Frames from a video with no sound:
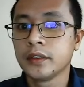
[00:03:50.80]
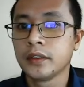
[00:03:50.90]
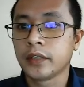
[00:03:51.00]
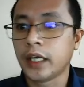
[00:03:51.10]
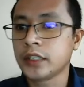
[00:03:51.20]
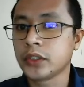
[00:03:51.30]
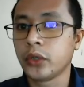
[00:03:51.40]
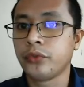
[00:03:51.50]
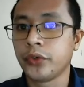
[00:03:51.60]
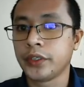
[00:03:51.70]
Okay, so if
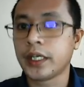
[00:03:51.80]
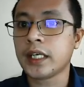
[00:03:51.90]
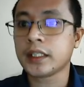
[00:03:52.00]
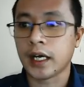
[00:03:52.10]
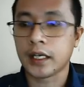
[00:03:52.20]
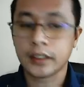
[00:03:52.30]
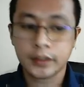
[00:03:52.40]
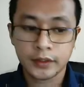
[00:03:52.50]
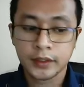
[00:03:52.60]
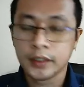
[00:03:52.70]
your data
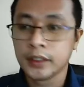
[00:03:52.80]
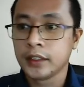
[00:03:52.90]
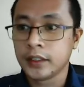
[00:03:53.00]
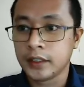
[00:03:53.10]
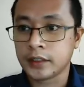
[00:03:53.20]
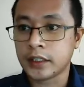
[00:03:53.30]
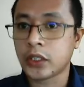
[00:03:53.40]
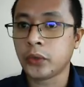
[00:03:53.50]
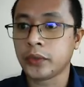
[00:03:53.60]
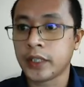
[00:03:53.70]
is
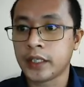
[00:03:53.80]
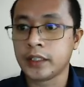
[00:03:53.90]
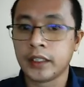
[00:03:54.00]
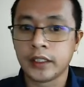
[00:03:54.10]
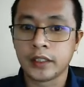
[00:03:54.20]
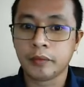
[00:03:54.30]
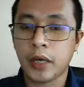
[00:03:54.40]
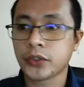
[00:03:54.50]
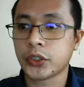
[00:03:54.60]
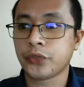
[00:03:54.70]
encoded in
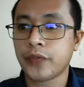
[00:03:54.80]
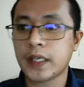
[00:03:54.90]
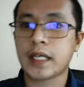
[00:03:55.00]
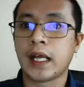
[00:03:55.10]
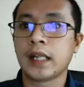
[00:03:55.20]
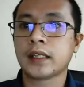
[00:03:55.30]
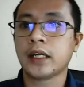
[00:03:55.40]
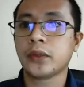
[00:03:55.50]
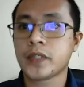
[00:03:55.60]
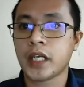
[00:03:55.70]
Microsoft Excel, try to
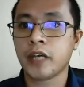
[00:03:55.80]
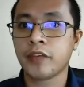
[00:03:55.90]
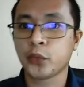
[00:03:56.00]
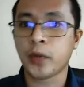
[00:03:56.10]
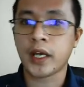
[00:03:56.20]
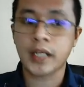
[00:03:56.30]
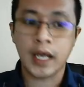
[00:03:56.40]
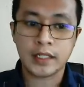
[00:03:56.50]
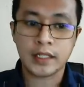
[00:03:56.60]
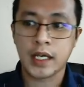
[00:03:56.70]
save that one
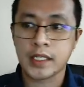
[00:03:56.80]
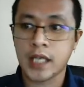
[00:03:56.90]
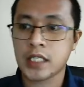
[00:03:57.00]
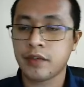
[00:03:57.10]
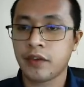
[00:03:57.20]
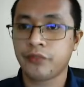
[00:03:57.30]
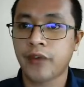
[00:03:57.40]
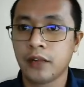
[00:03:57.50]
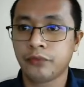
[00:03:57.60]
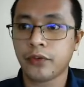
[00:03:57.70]
as CSV
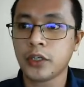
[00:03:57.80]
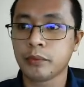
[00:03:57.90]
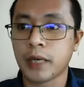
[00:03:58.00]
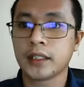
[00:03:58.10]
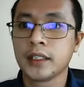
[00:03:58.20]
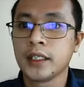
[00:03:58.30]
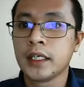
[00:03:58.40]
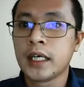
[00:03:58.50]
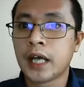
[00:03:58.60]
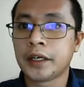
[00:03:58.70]
file format,
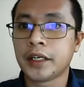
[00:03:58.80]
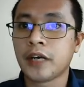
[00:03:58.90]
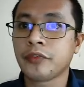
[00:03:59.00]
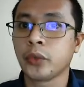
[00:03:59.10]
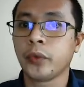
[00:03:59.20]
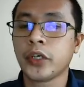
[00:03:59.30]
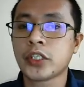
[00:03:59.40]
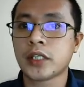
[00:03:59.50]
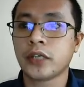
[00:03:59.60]
and then after which try to